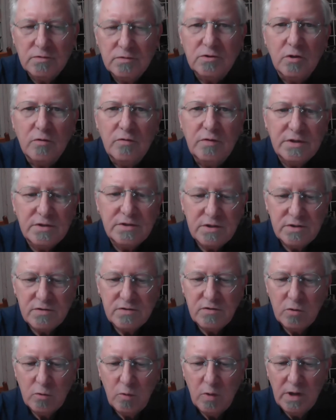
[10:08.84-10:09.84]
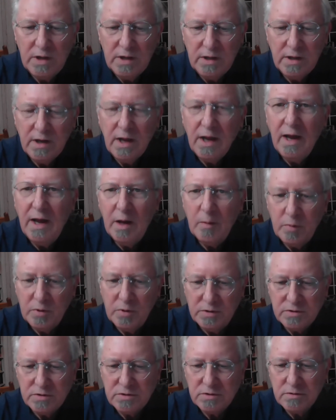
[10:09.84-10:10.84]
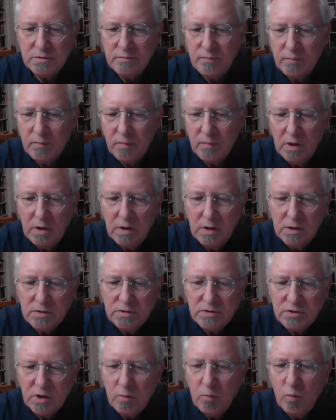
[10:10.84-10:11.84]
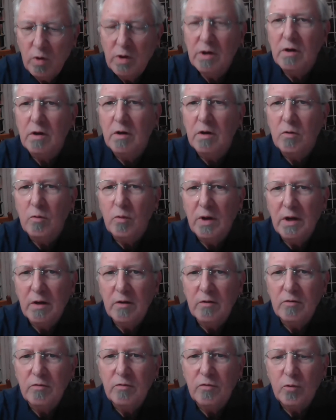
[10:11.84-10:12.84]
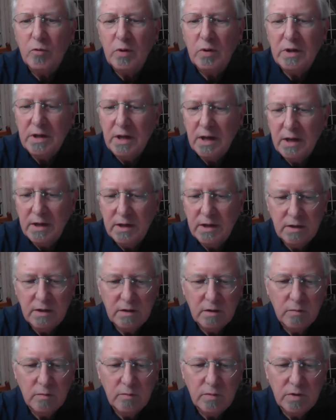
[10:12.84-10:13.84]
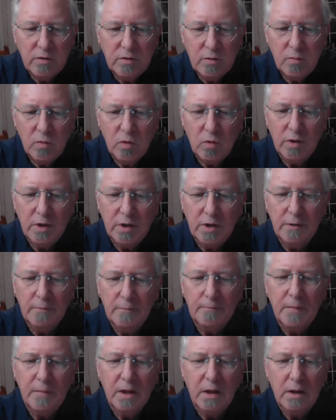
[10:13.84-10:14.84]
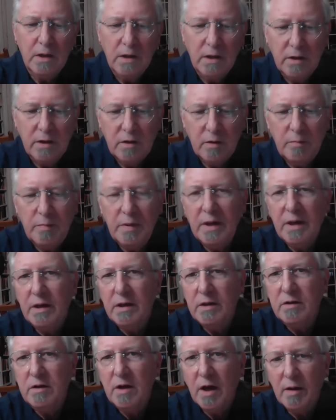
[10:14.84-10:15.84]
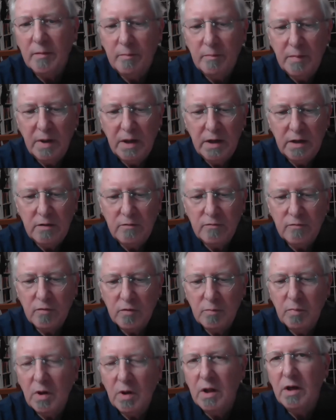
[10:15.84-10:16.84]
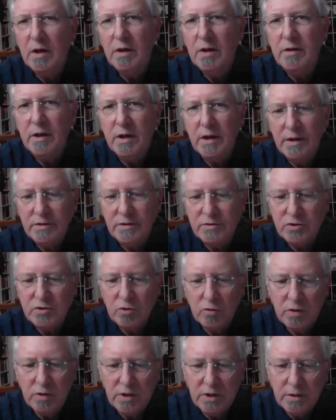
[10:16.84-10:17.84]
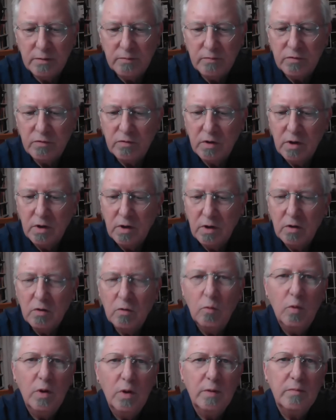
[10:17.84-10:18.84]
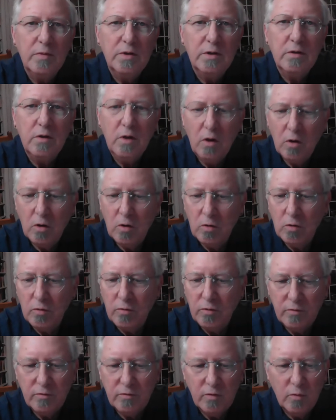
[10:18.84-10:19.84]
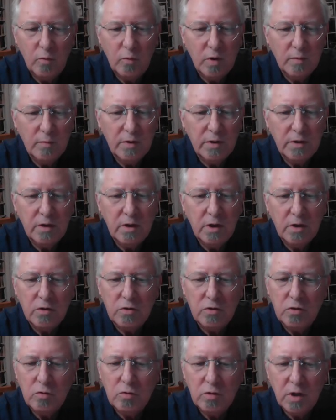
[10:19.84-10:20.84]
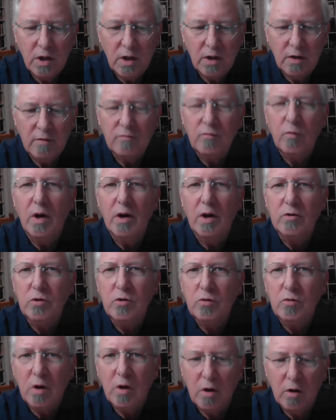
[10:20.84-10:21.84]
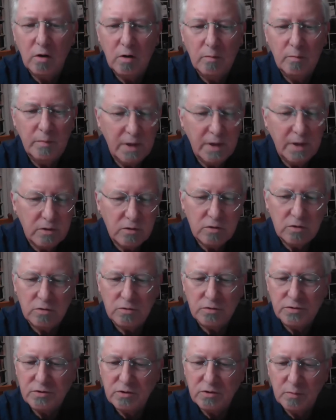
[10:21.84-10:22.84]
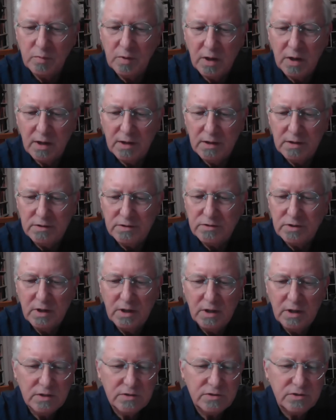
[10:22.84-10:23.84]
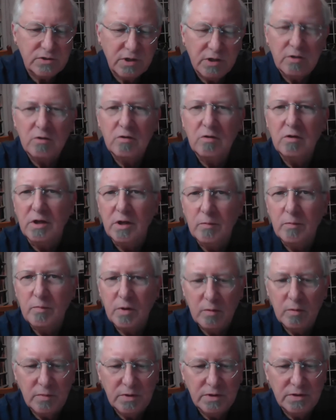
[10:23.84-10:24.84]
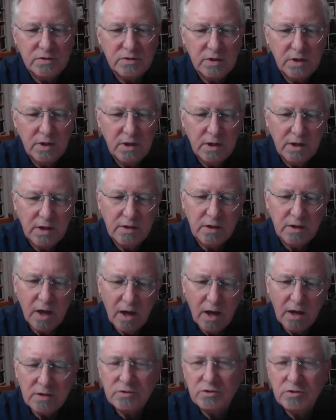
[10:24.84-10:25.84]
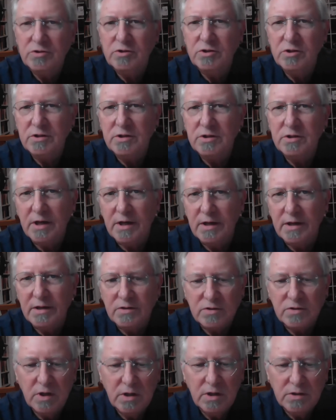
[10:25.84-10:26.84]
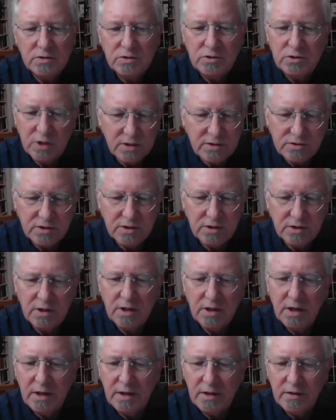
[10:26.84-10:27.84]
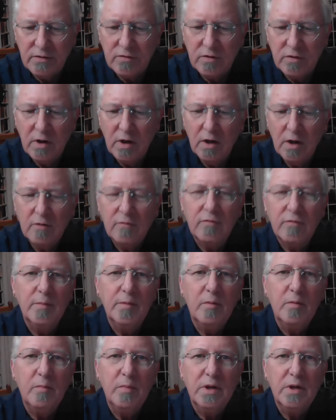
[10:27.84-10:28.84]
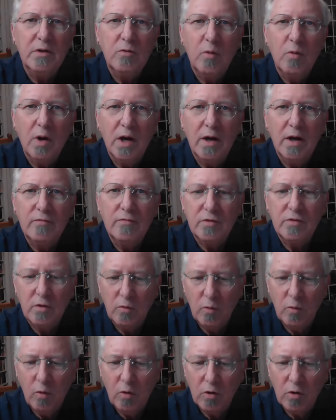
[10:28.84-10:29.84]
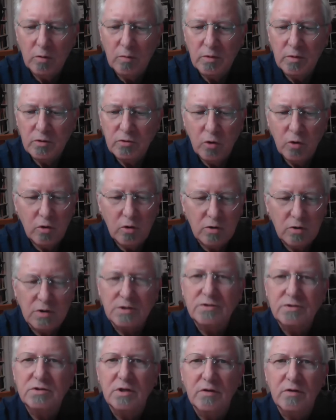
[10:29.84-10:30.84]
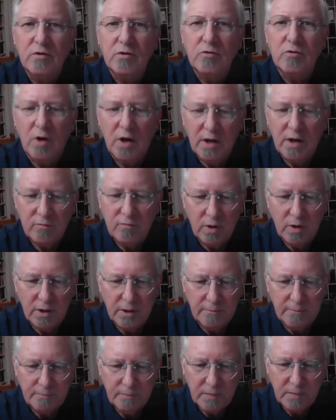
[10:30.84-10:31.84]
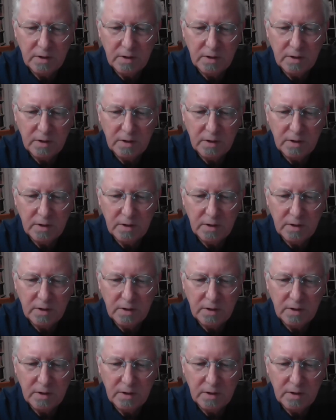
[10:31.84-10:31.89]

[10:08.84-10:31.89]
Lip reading: So this is the way it happens. Somewhere around 3 a.m. in the morning, in a bed not made for blood and screams, women hold the woman you love while you haul medical supplies, sterile implements, and oxygen tanks, just in case, from the midwife's warm Taurus in the driveway.